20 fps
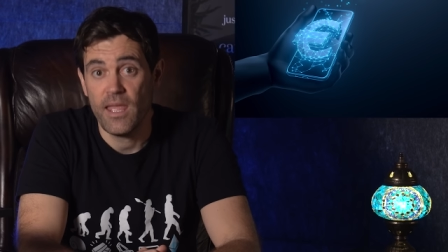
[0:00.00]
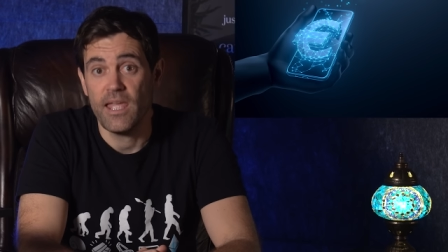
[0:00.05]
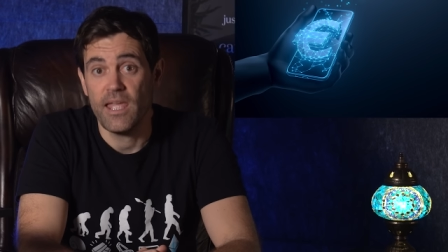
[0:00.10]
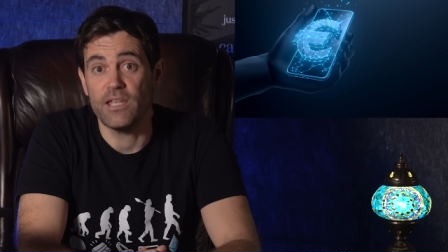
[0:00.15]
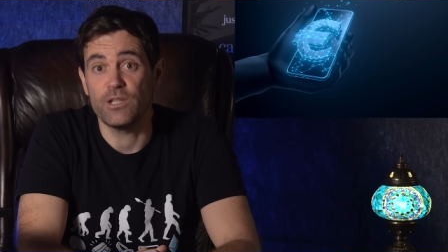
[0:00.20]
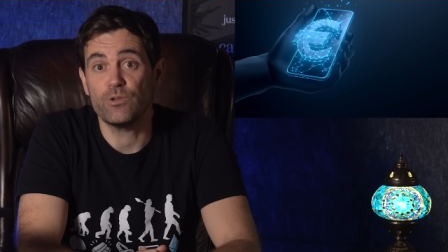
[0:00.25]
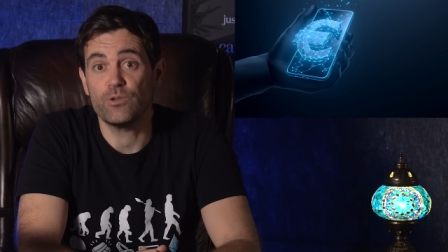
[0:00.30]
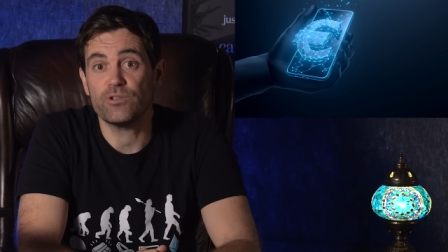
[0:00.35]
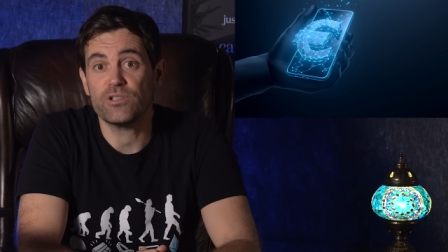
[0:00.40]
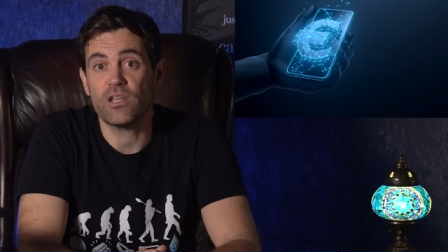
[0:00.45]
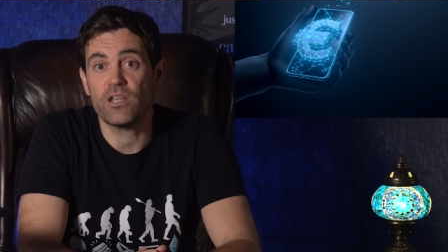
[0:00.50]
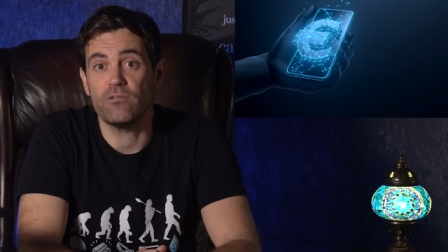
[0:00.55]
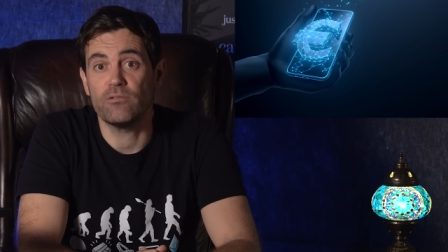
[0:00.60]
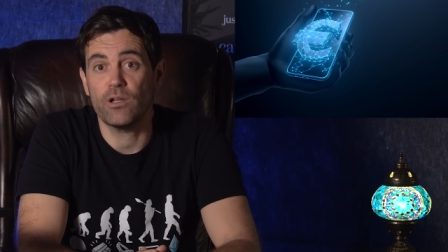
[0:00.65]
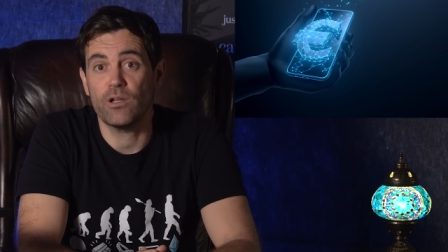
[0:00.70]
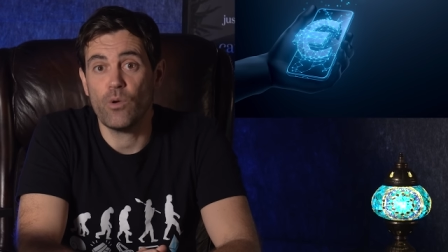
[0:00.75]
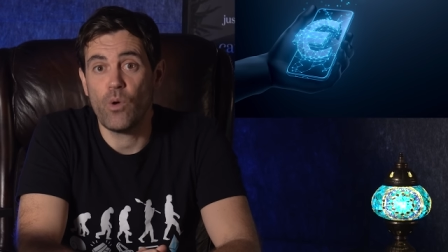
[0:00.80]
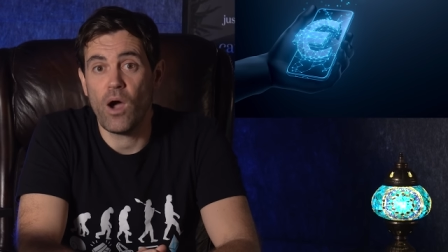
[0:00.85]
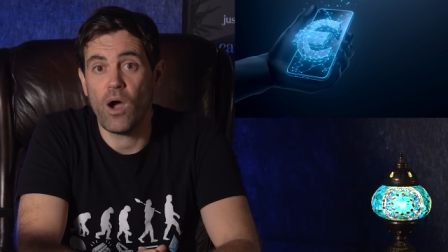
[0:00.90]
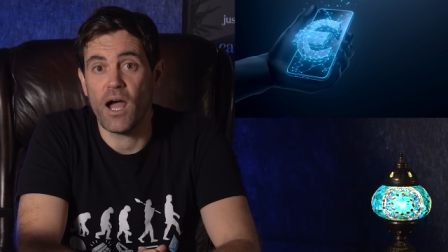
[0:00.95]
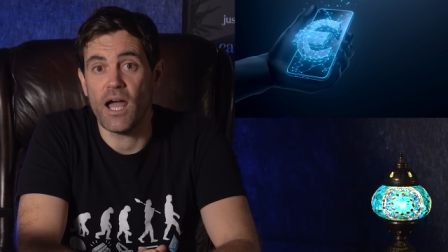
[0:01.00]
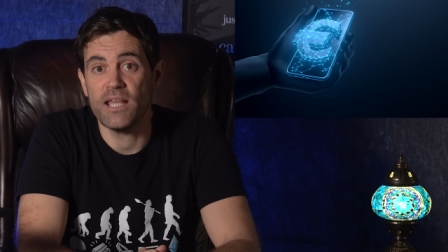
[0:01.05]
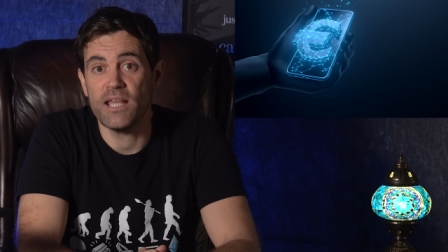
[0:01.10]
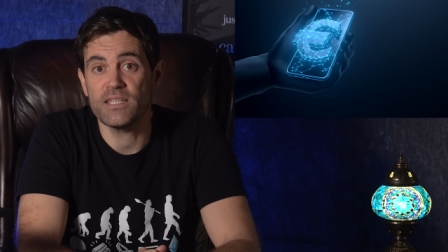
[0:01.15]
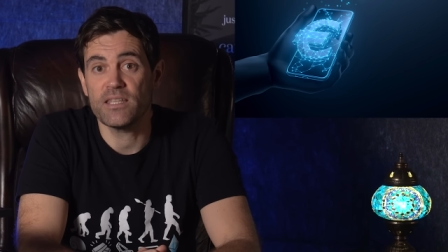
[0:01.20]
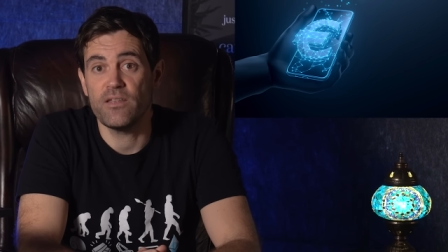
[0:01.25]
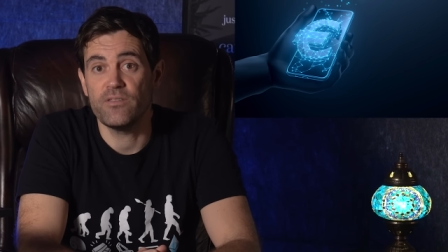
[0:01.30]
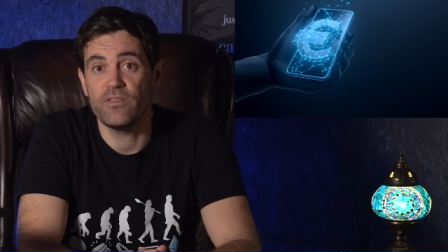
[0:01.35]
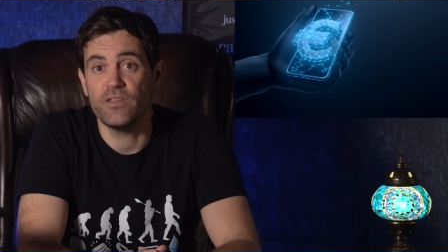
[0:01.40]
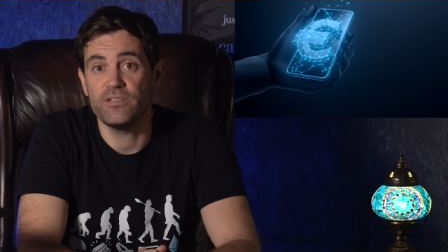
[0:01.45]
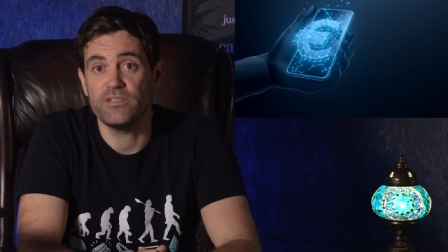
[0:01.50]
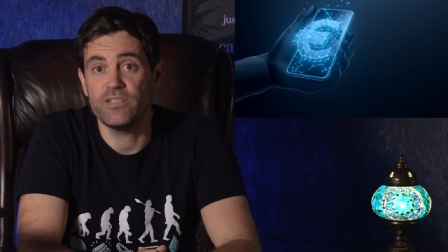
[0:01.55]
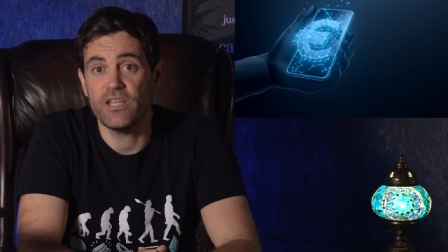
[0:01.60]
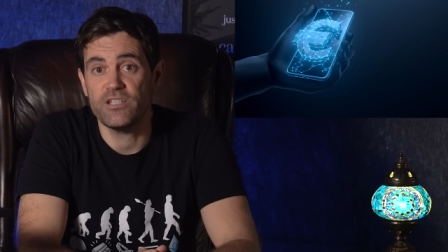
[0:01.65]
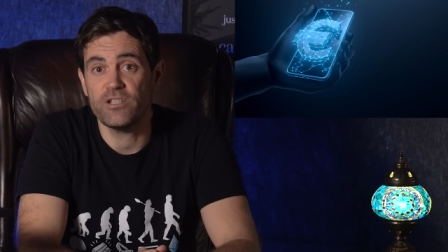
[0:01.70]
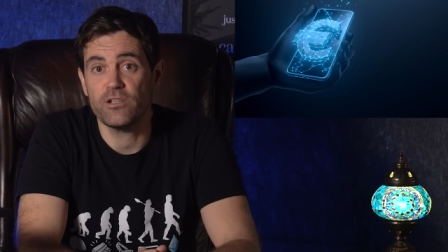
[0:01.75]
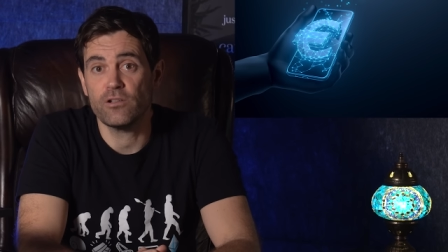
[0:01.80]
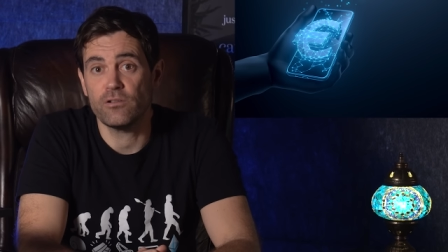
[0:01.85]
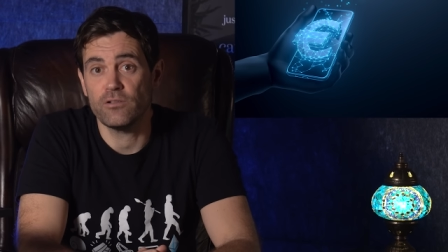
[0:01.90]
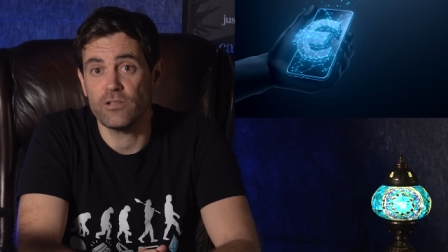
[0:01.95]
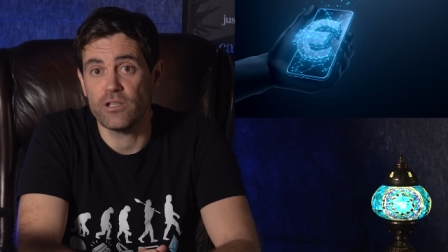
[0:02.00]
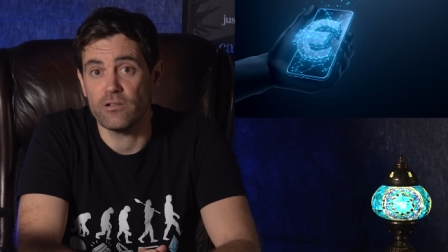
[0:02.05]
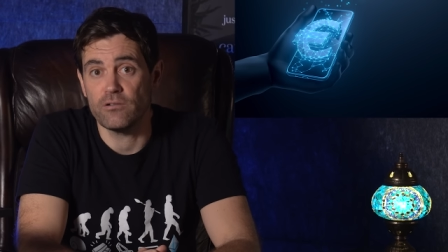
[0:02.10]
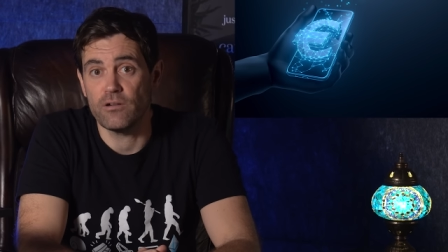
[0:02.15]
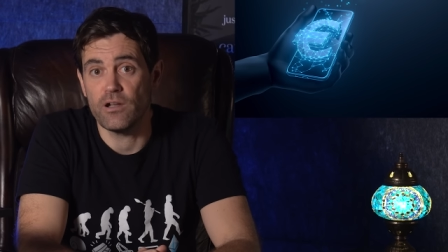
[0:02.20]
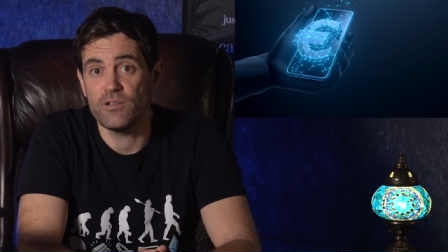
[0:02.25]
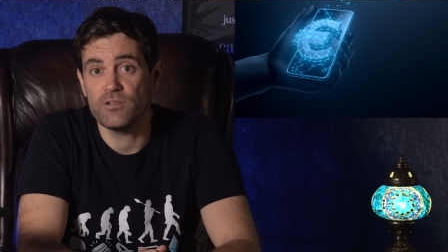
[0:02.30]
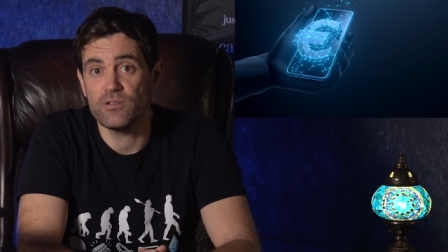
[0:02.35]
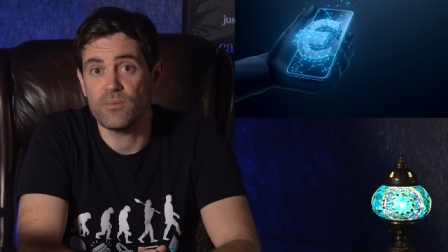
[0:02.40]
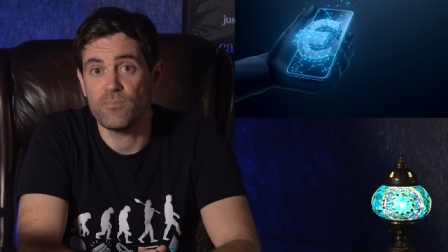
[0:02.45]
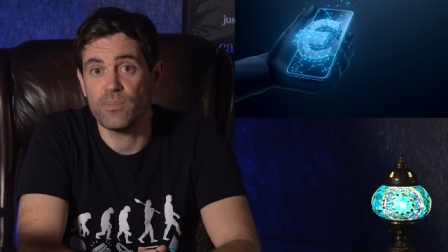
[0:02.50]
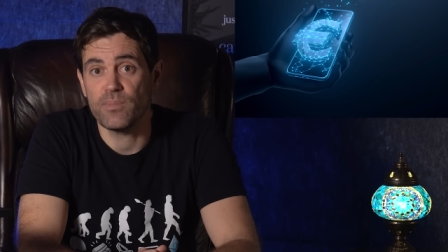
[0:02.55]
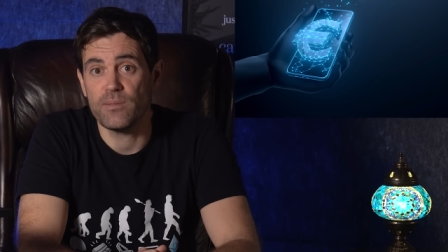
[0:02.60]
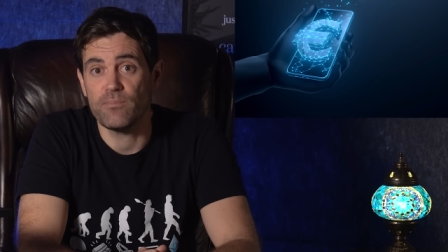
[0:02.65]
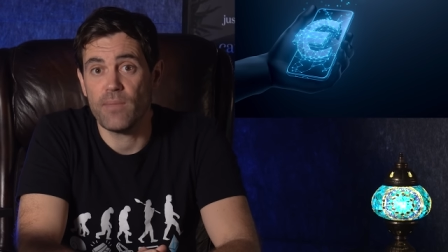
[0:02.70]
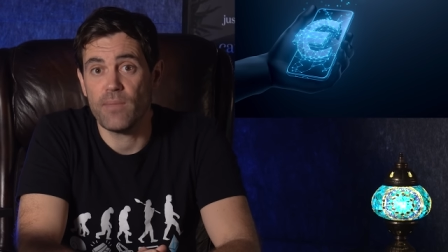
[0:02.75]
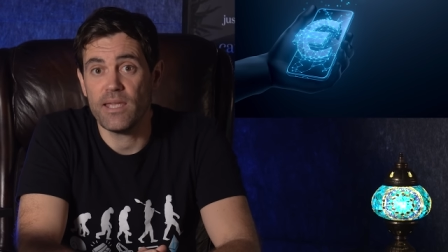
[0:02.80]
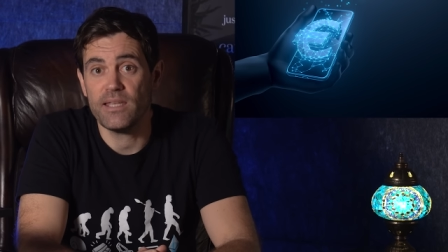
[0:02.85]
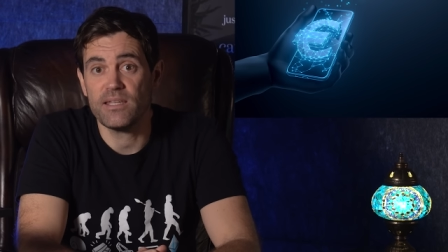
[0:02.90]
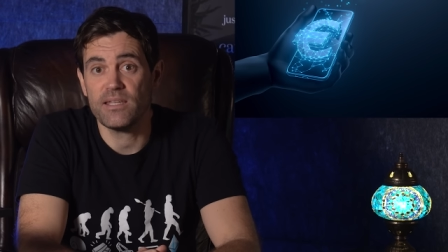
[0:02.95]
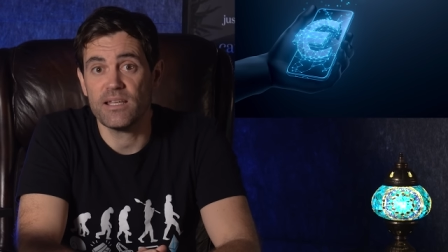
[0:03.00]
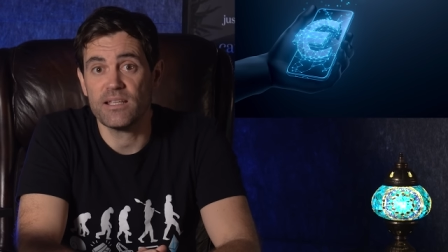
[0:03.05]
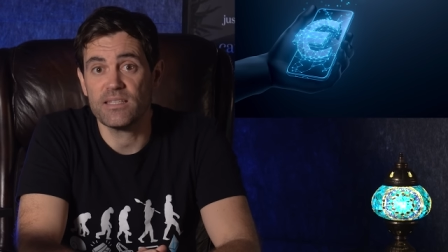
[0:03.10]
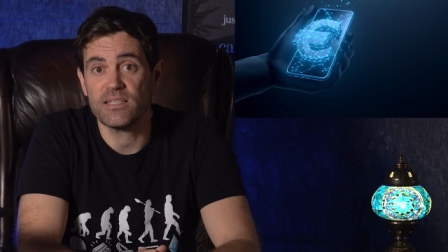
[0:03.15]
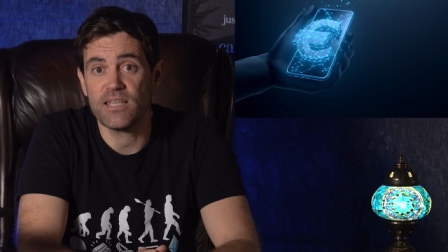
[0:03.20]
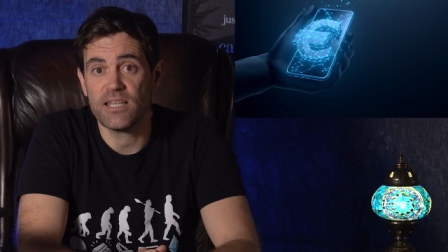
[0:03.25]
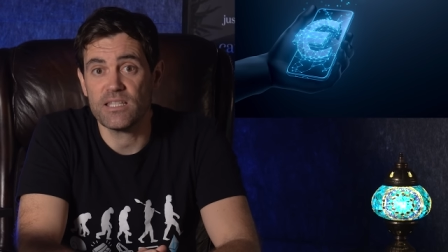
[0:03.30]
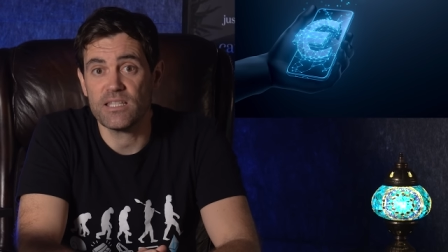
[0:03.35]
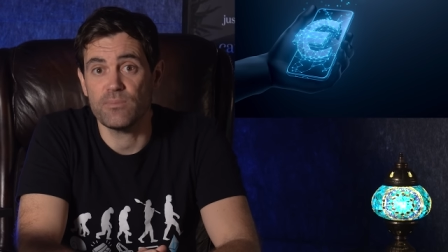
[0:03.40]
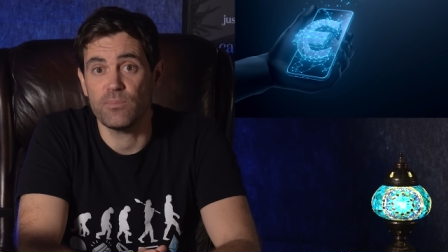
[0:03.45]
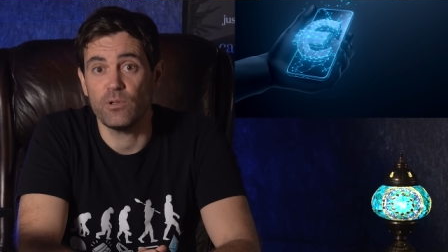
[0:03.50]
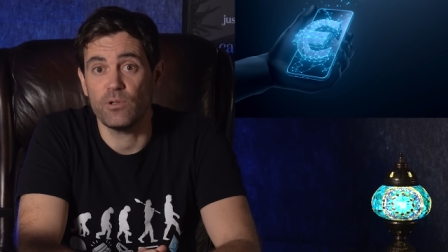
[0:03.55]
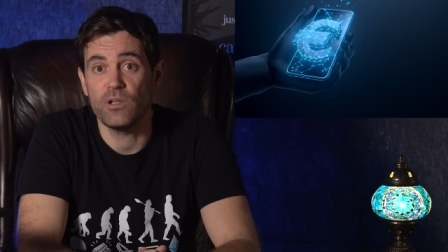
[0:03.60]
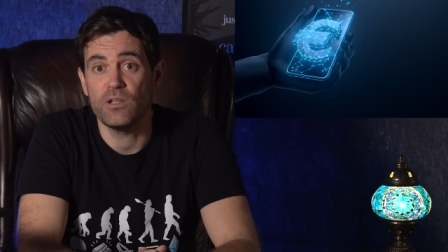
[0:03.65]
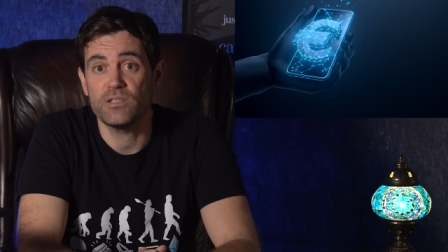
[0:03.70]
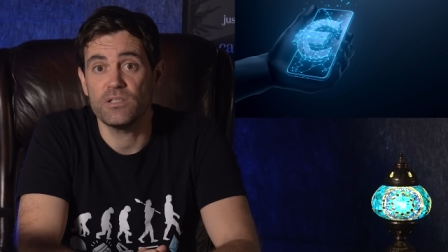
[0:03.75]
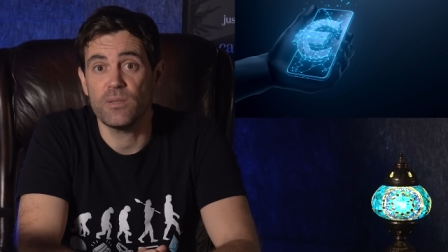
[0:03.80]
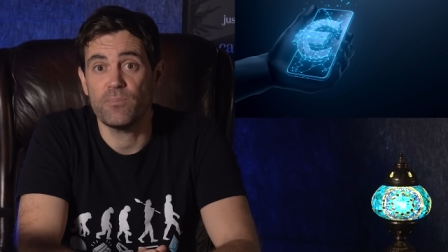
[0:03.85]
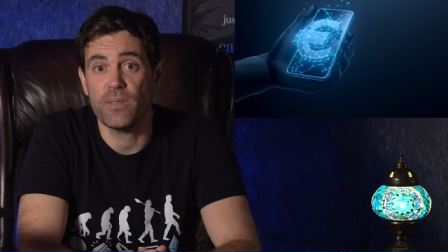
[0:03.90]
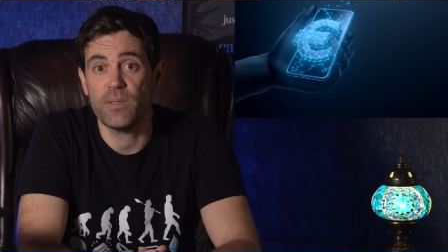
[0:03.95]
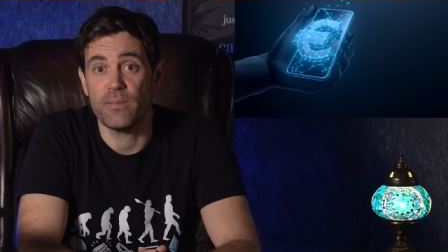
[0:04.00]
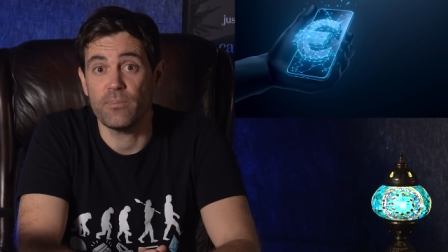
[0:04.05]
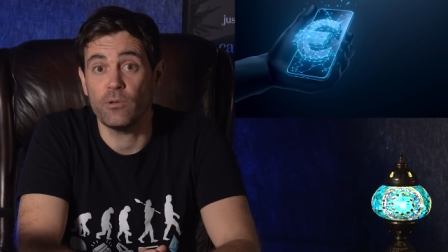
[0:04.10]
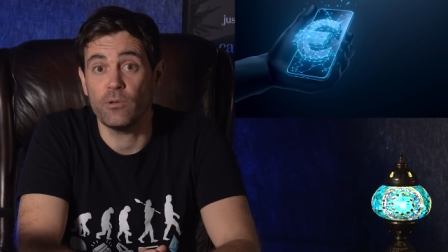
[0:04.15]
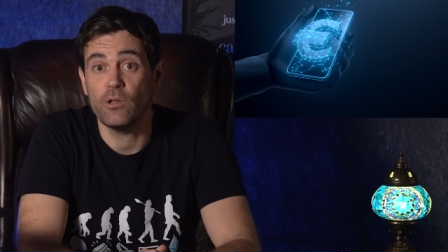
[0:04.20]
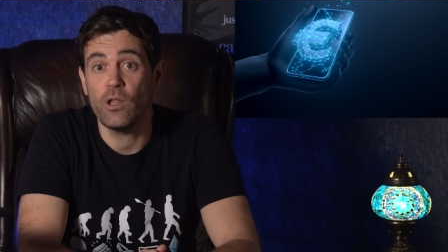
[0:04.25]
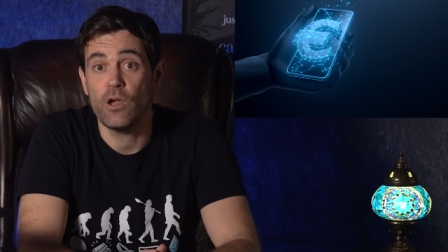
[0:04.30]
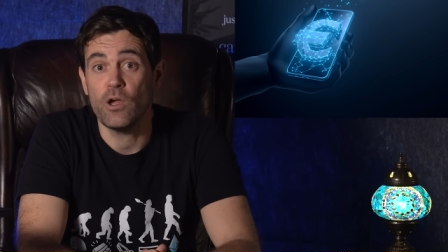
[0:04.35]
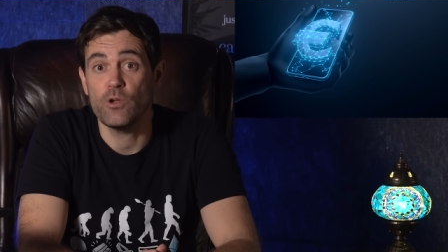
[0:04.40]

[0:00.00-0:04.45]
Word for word: It also requires that digital euros be made accessible to people